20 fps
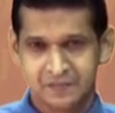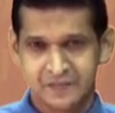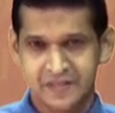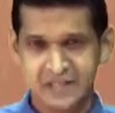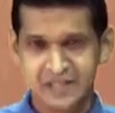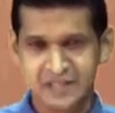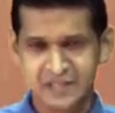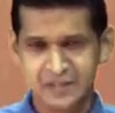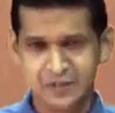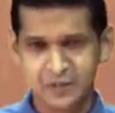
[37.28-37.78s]

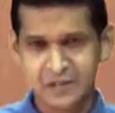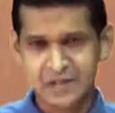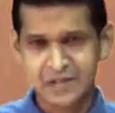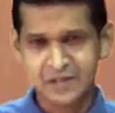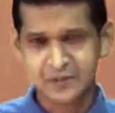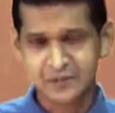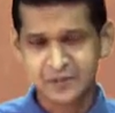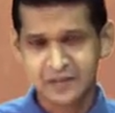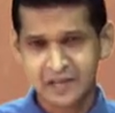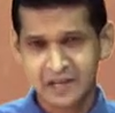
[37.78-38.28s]
In
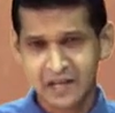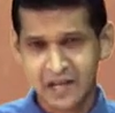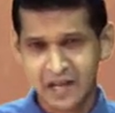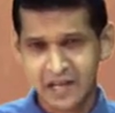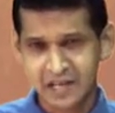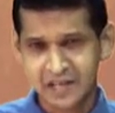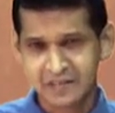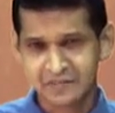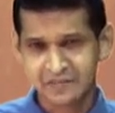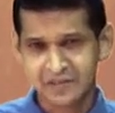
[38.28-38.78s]
day-to-day
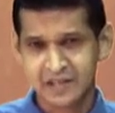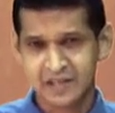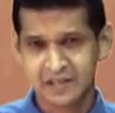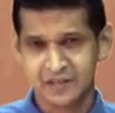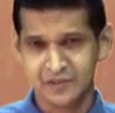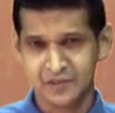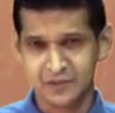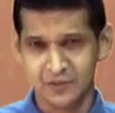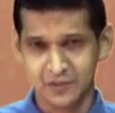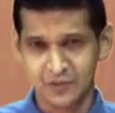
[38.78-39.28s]
life,
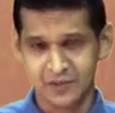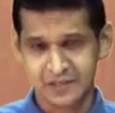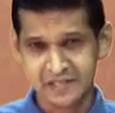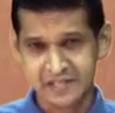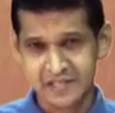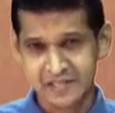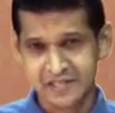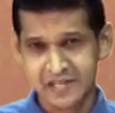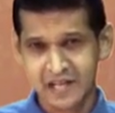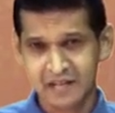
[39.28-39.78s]

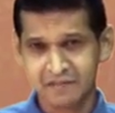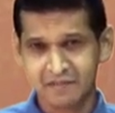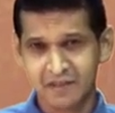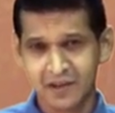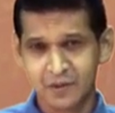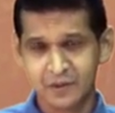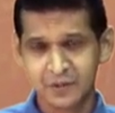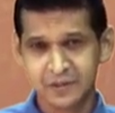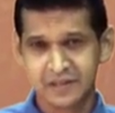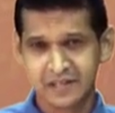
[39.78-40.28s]
notices are
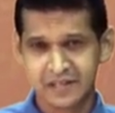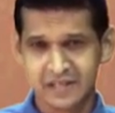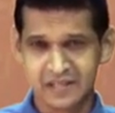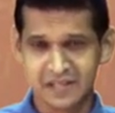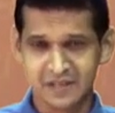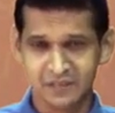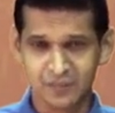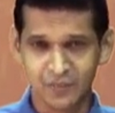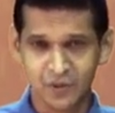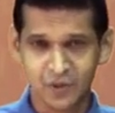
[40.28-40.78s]
found
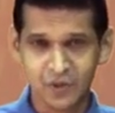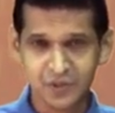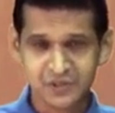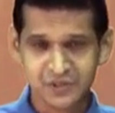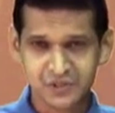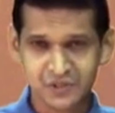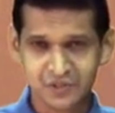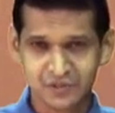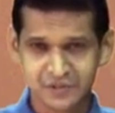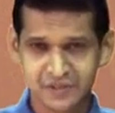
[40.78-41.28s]
in
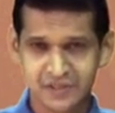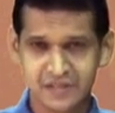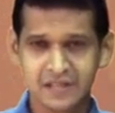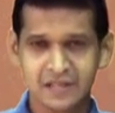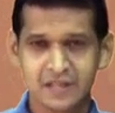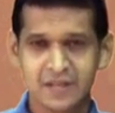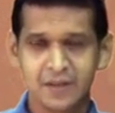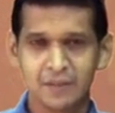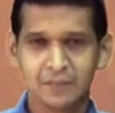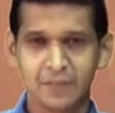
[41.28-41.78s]
most of the
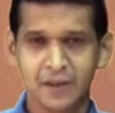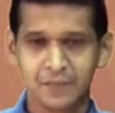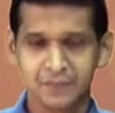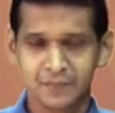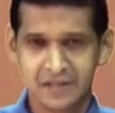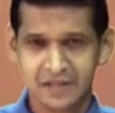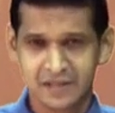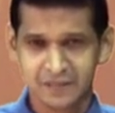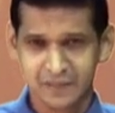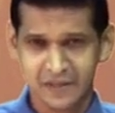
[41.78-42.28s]

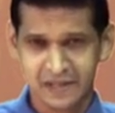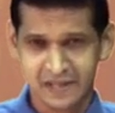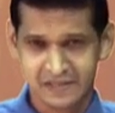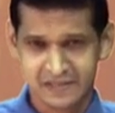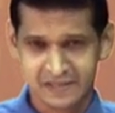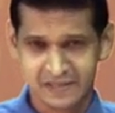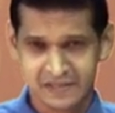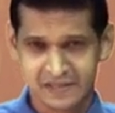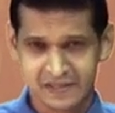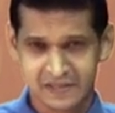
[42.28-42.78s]
public
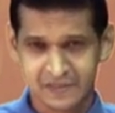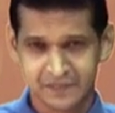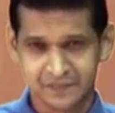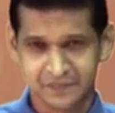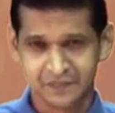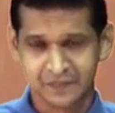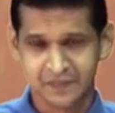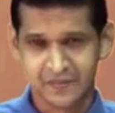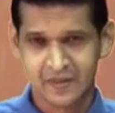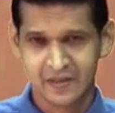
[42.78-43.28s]
places.
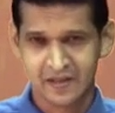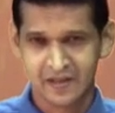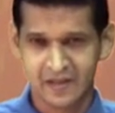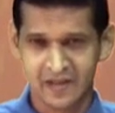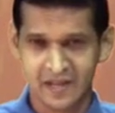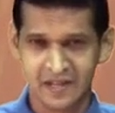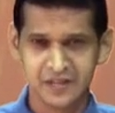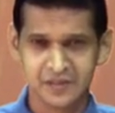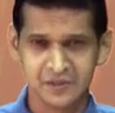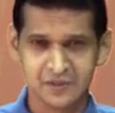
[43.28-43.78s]

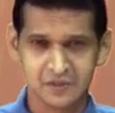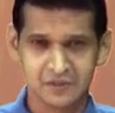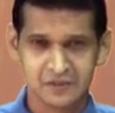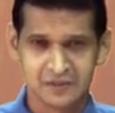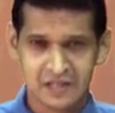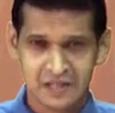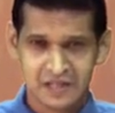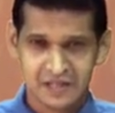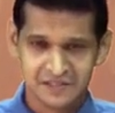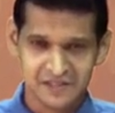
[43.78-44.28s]
I know
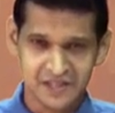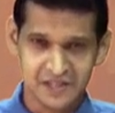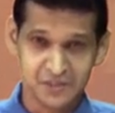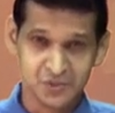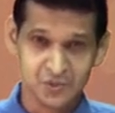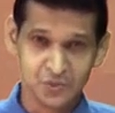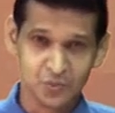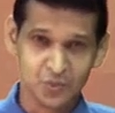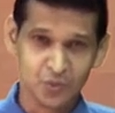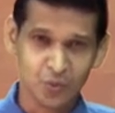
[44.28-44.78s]

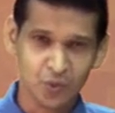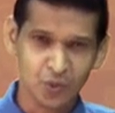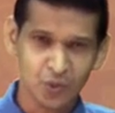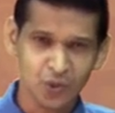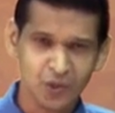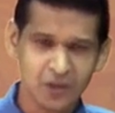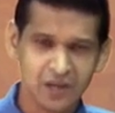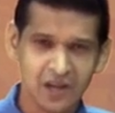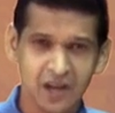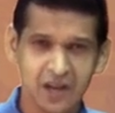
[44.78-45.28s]
that you
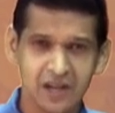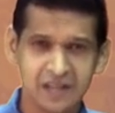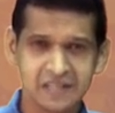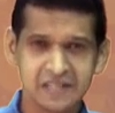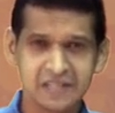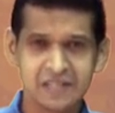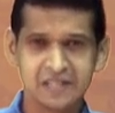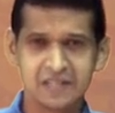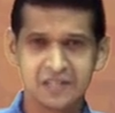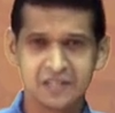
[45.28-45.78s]
all are
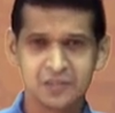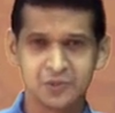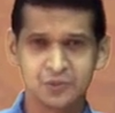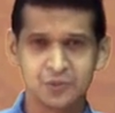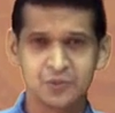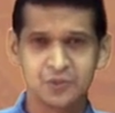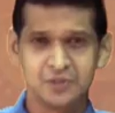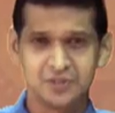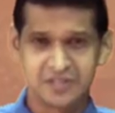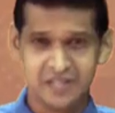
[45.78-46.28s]
eager
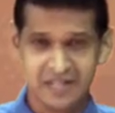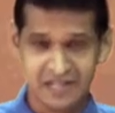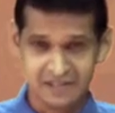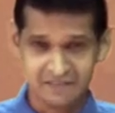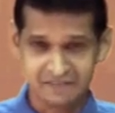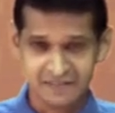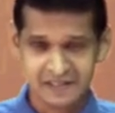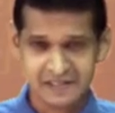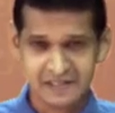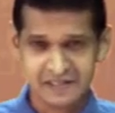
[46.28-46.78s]
to
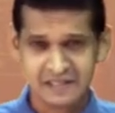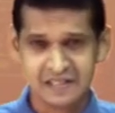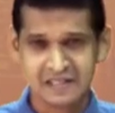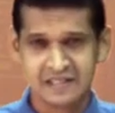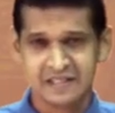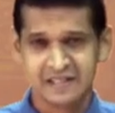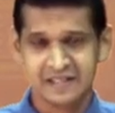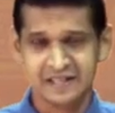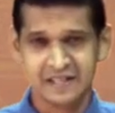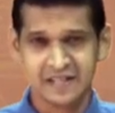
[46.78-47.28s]
check whether
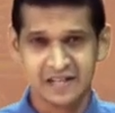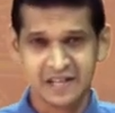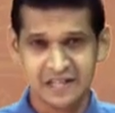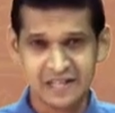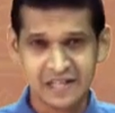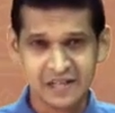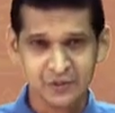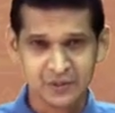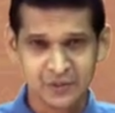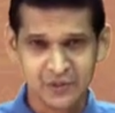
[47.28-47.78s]
there are
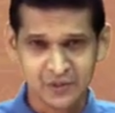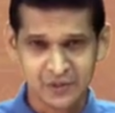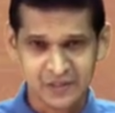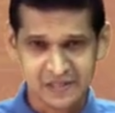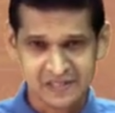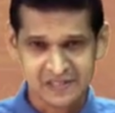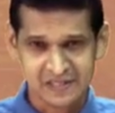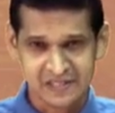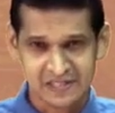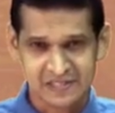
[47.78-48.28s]
new
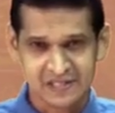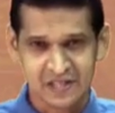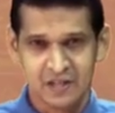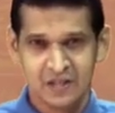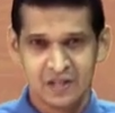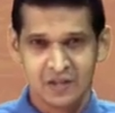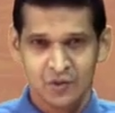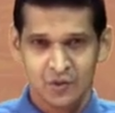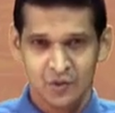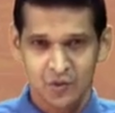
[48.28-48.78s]
notices
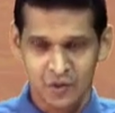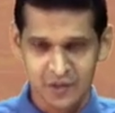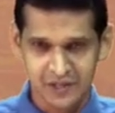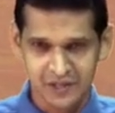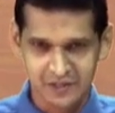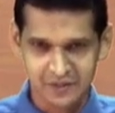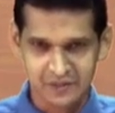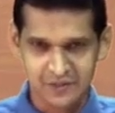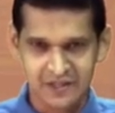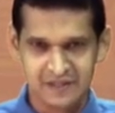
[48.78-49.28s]

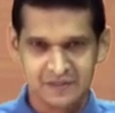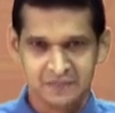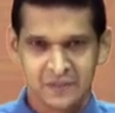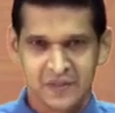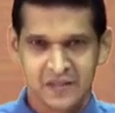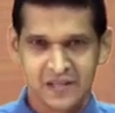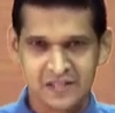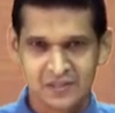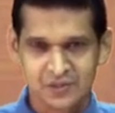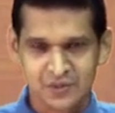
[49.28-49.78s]
on your
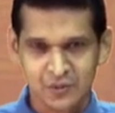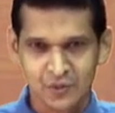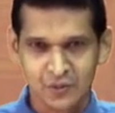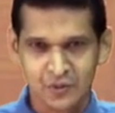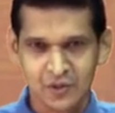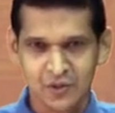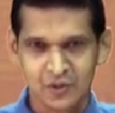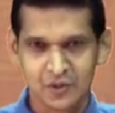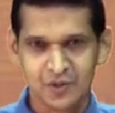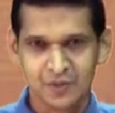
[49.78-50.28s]

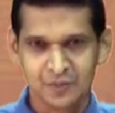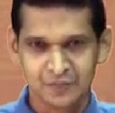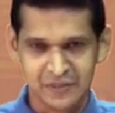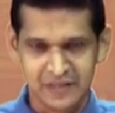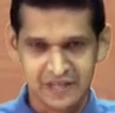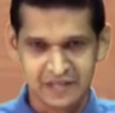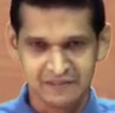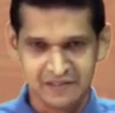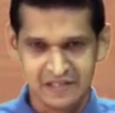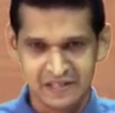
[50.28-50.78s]
school or
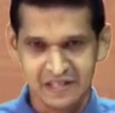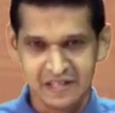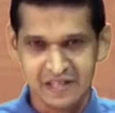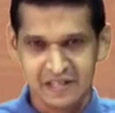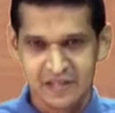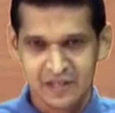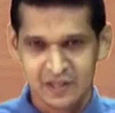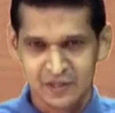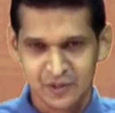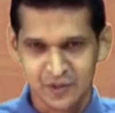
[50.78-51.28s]
Piriven
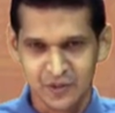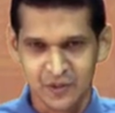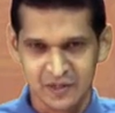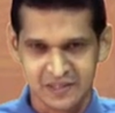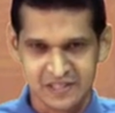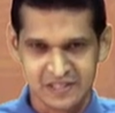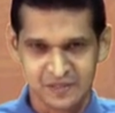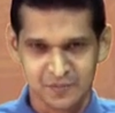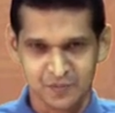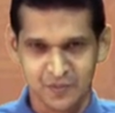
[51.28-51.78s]

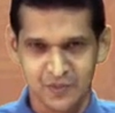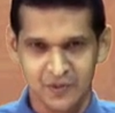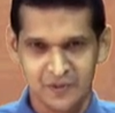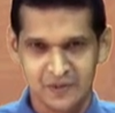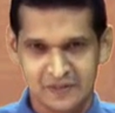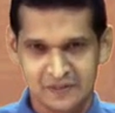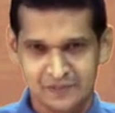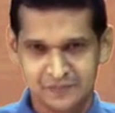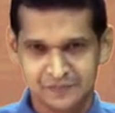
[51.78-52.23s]
notice board.